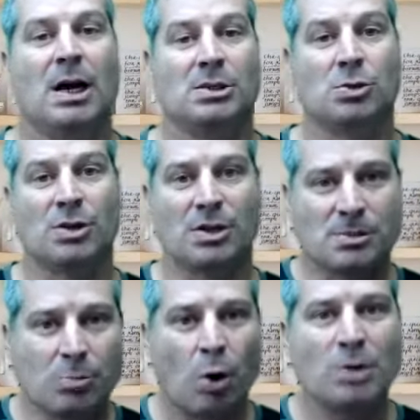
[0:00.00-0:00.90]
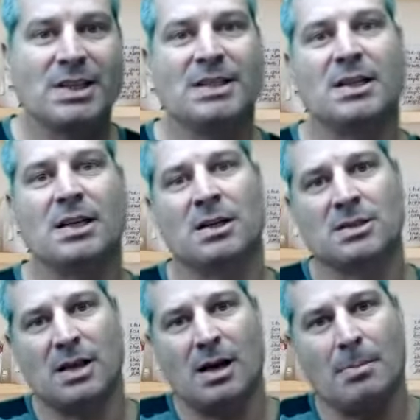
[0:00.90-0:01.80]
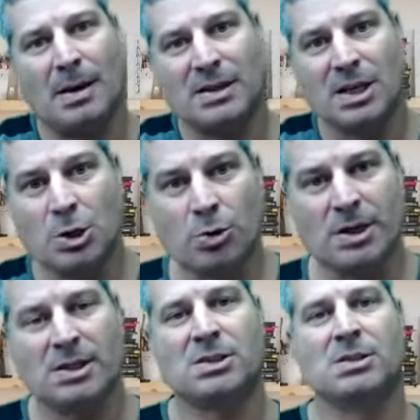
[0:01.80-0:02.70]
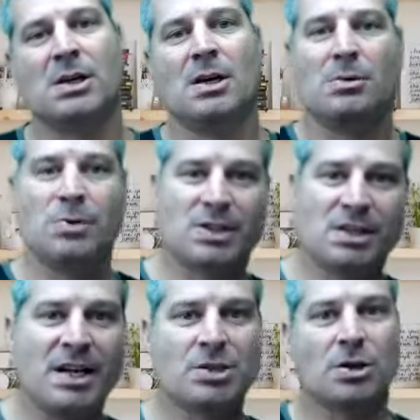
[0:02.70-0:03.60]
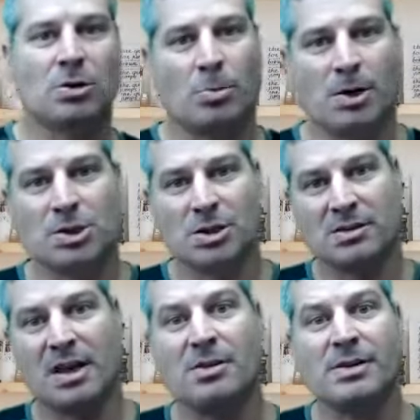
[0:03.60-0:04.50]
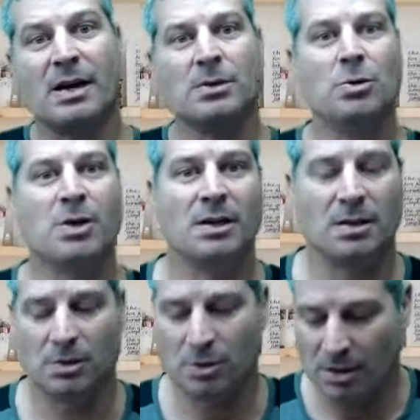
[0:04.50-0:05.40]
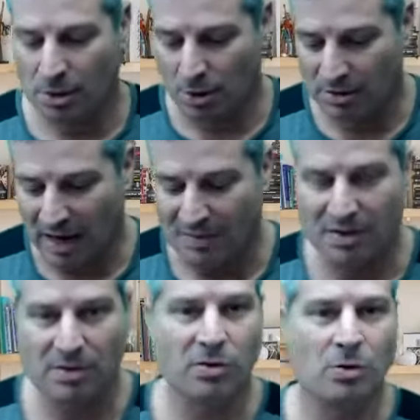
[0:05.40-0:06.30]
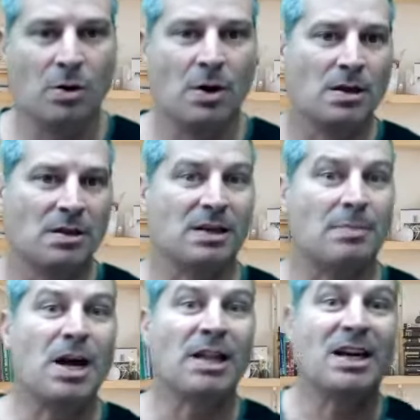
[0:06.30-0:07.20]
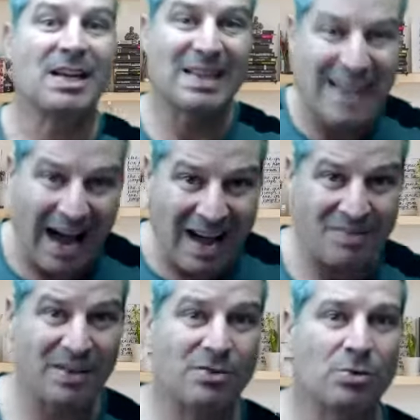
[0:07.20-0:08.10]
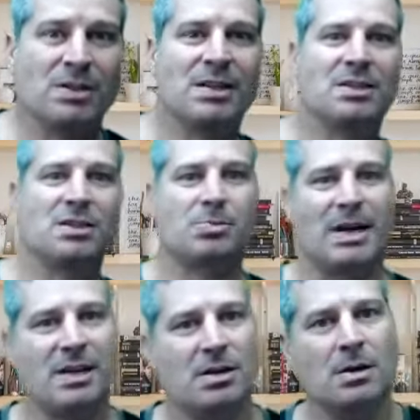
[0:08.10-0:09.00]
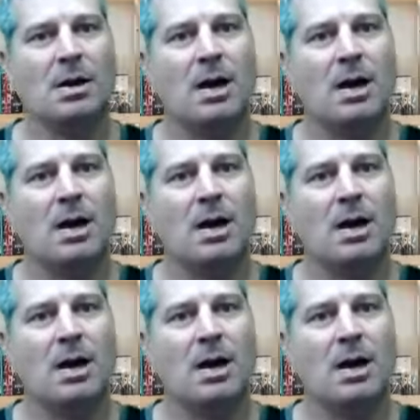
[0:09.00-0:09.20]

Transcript: So there's more details about the units, residential, commercial, the area you can go dive into, but I'm not going to dive into the details right here.